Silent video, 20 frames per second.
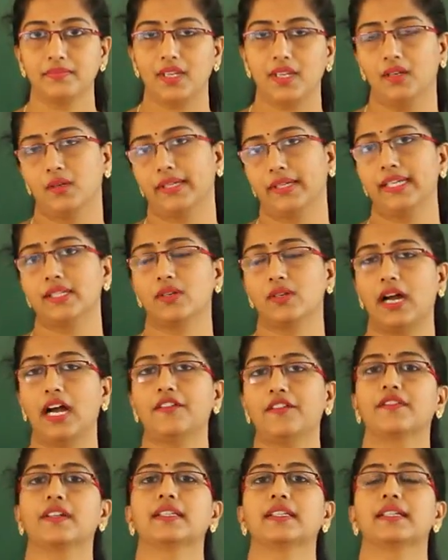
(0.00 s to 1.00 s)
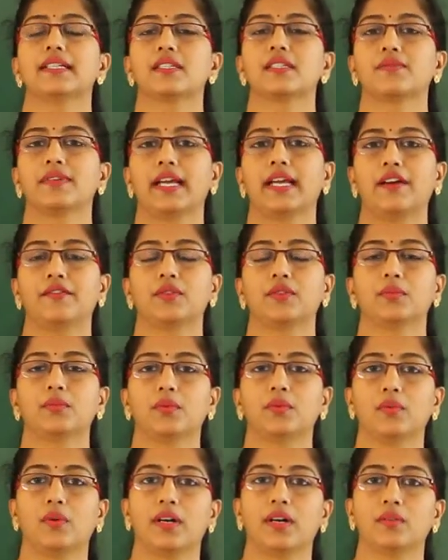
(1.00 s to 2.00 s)
Okay, so after this we have to
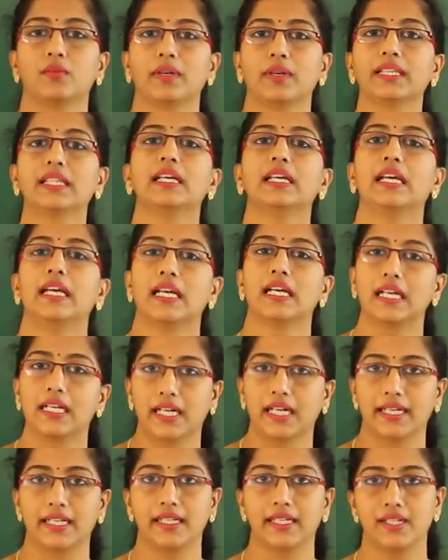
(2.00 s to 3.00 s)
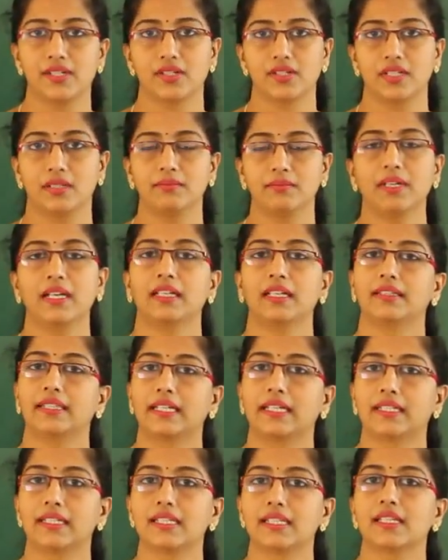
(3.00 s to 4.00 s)
move on with gynoecium,
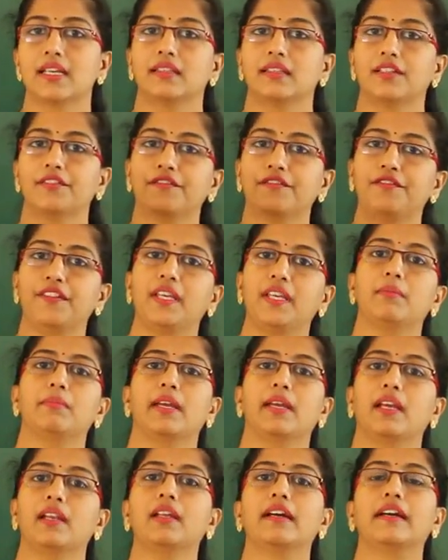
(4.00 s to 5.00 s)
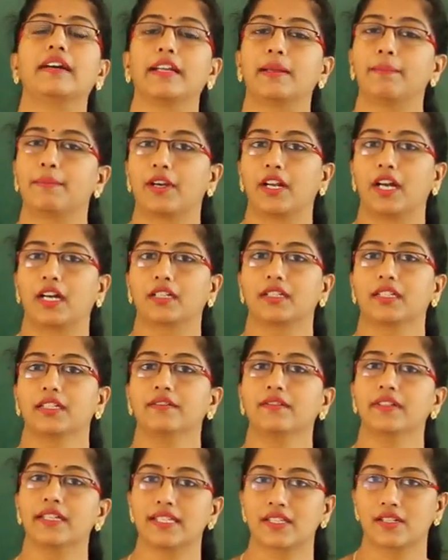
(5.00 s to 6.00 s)
that is the female
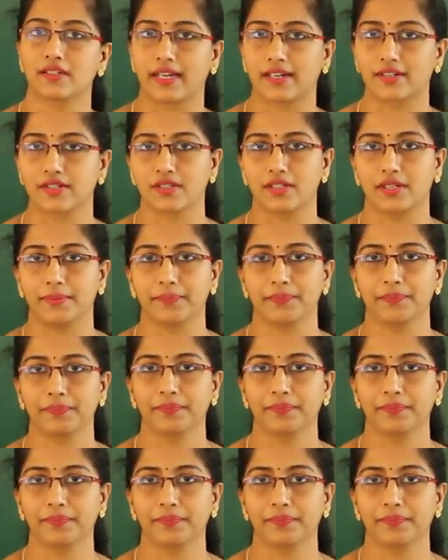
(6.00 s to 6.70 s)
reproductive structure.